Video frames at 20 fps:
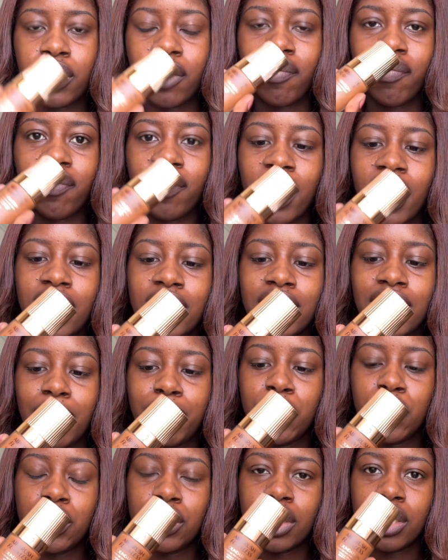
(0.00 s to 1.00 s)
first
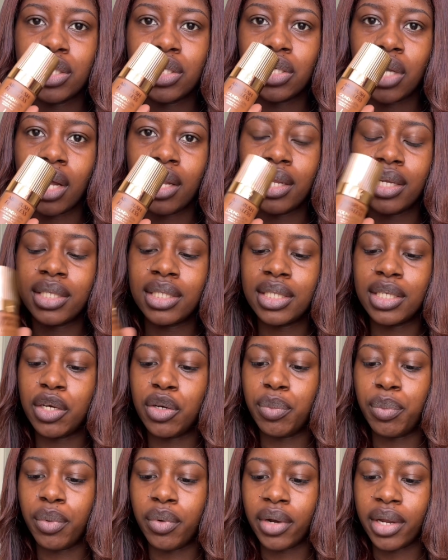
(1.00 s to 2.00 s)
I'm using Charlotte
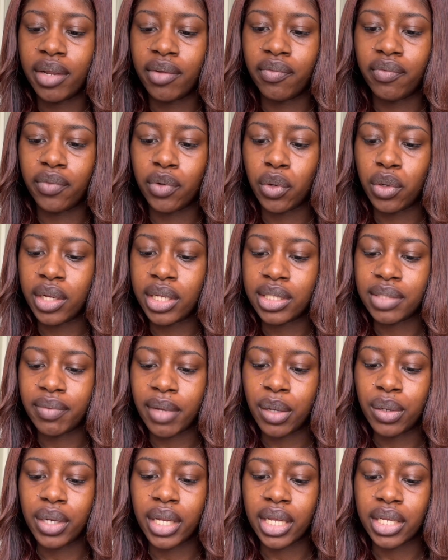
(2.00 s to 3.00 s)
Tilbury Flawless
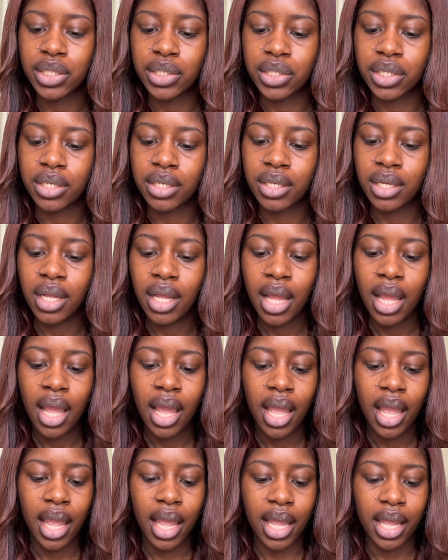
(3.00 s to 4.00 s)
Foundation
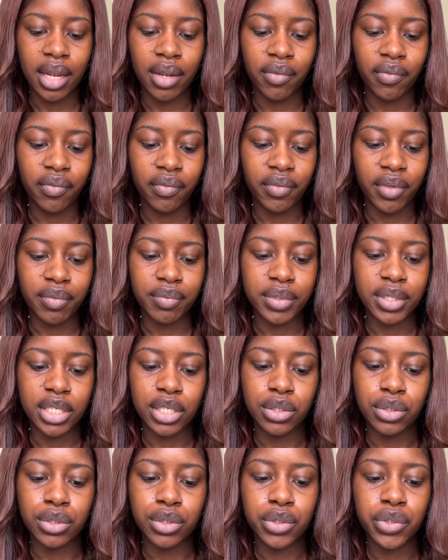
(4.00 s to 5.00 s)
in
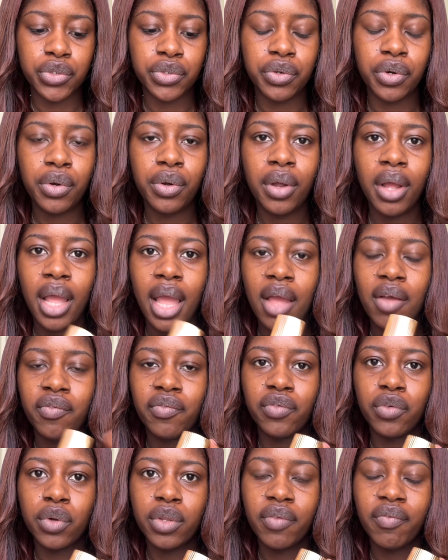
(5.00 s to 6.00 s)
15 Neutral.
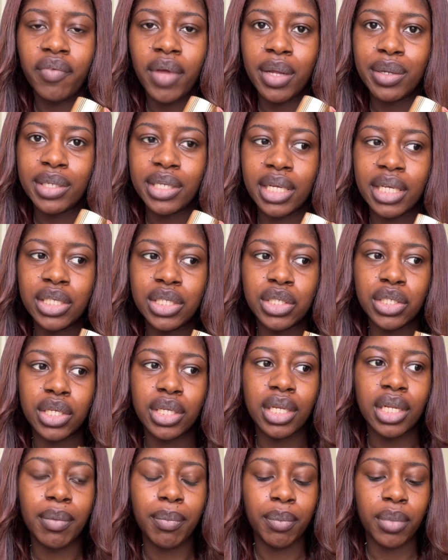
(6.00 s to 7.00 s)
For the
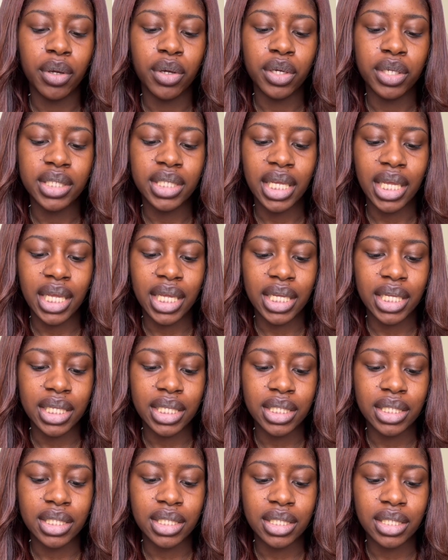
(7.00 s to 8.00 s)
foundation, because it
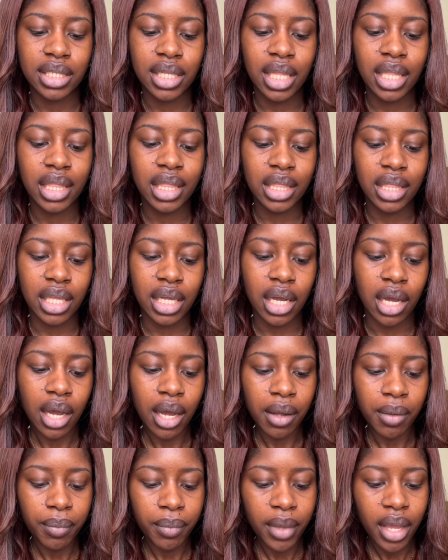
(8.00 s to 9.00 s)
is
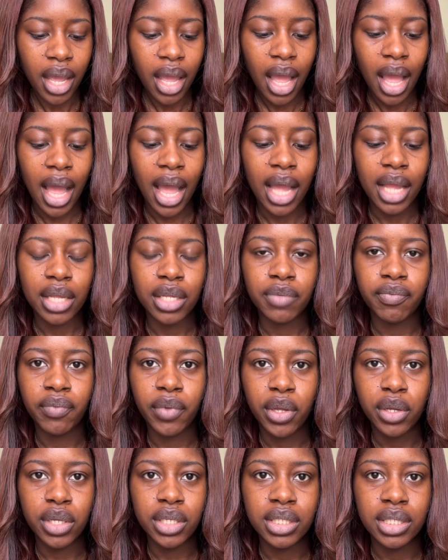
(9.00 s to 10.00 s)
thicker, I
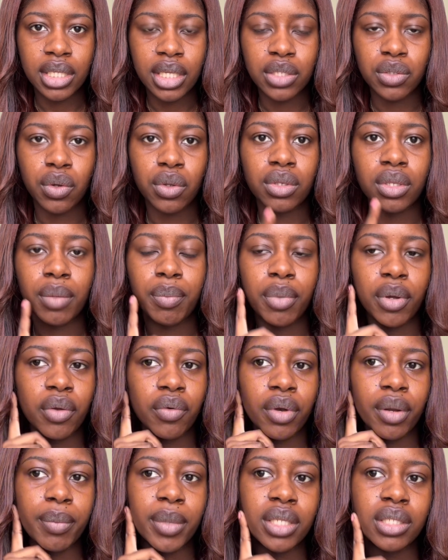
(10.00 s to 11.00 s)
focus this on the
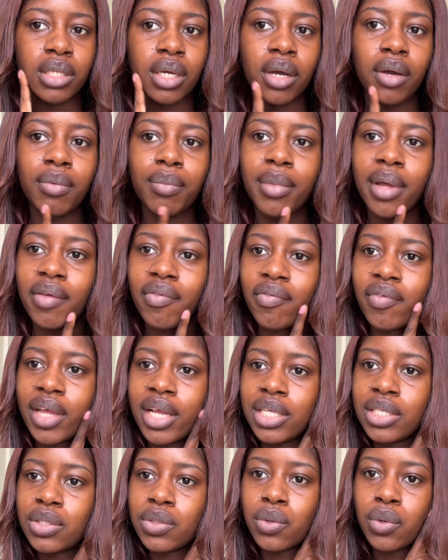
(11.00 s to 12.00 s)
perimeter of my
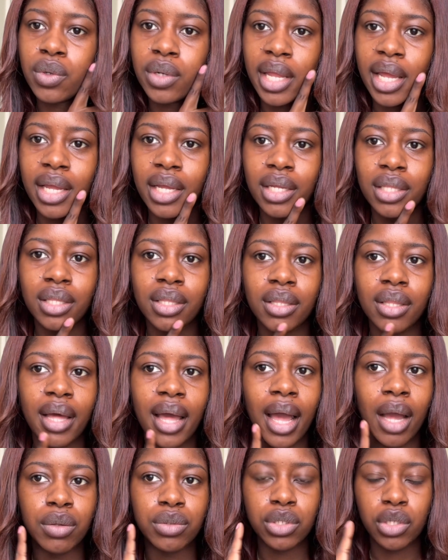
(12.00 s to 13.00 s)
face, or like
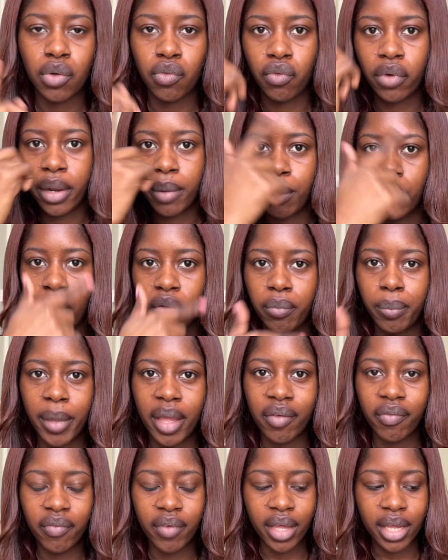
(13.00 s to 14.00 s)
the outer rim of
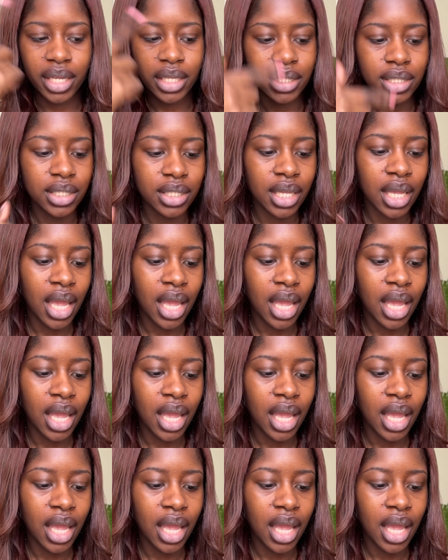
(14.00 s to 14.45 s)
my face.